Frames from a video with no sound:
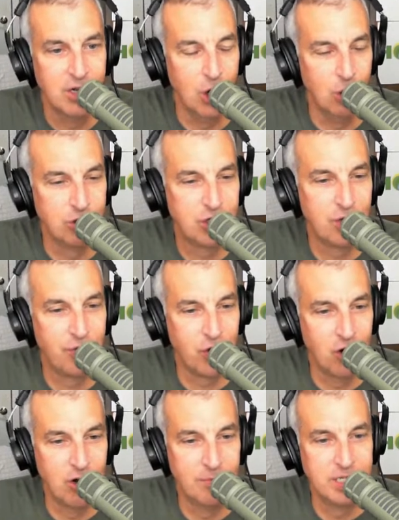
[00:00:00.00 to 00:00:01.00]
Ocean
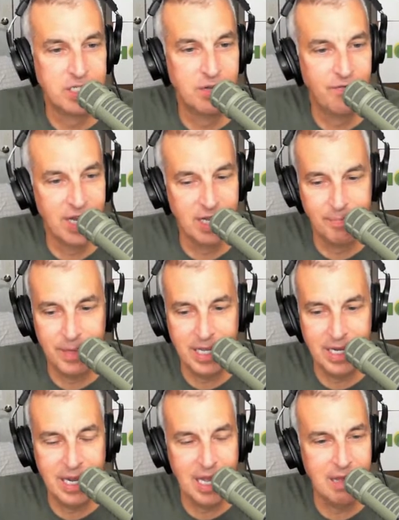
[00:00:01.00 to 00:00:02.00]
Therm is
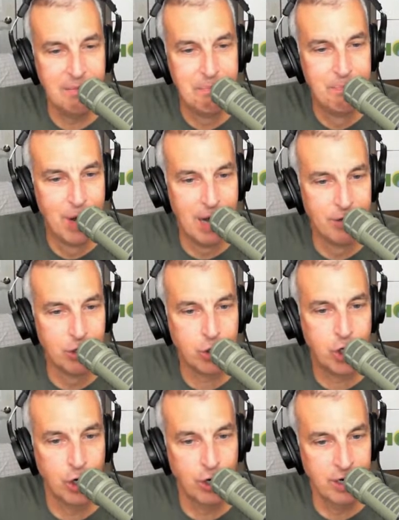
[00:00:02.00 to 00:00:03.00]
developing a bubble
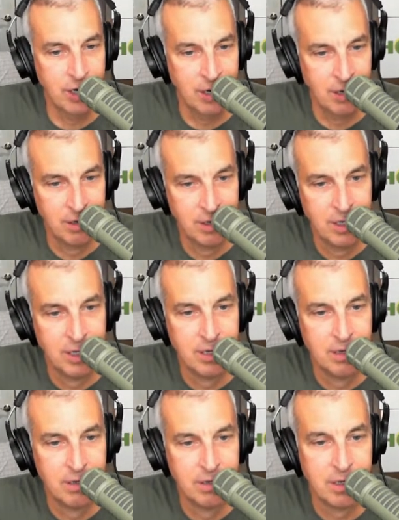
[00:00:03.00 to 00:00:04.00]
curtain,
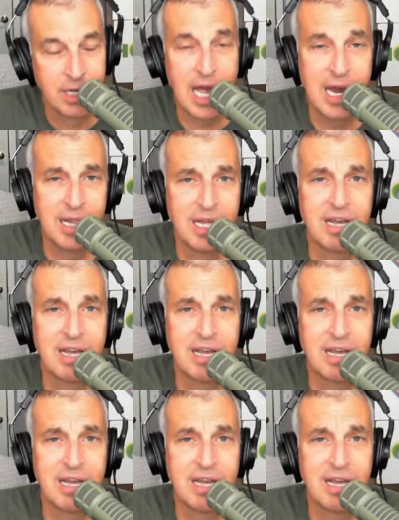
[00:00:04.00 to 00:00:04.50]
kind of